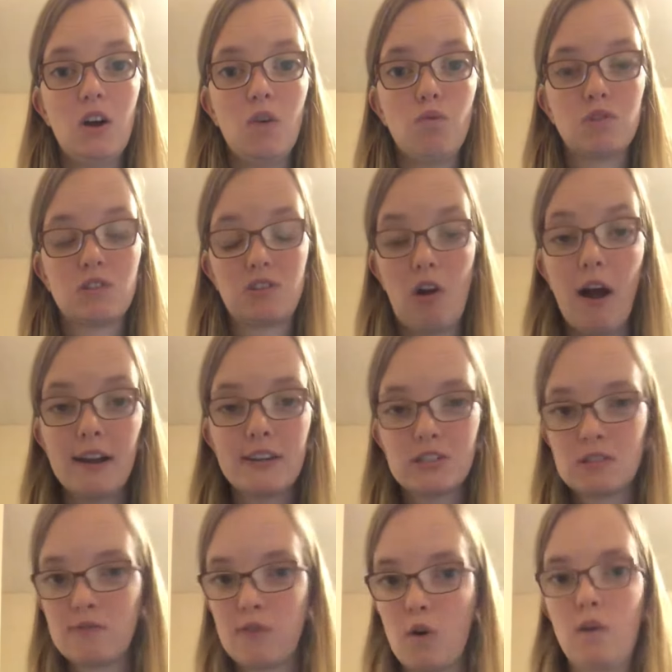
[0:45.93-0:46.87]
was not
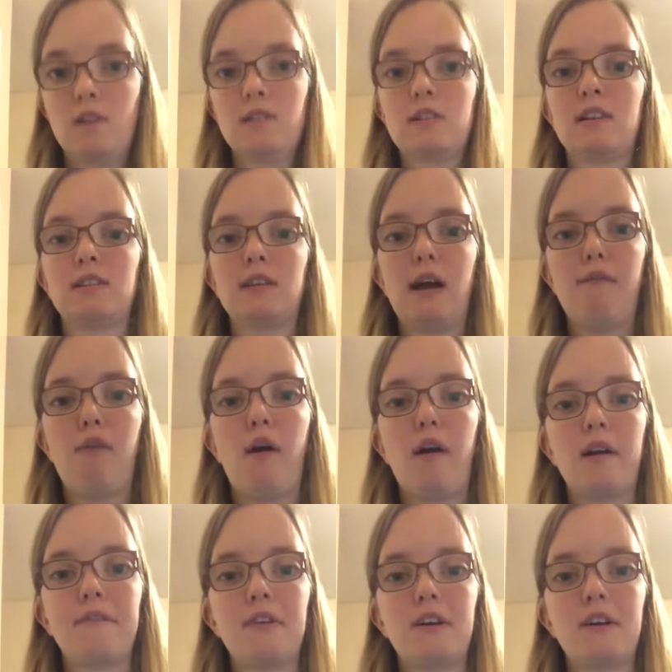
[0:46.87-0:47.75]
just focused on deaf, hard of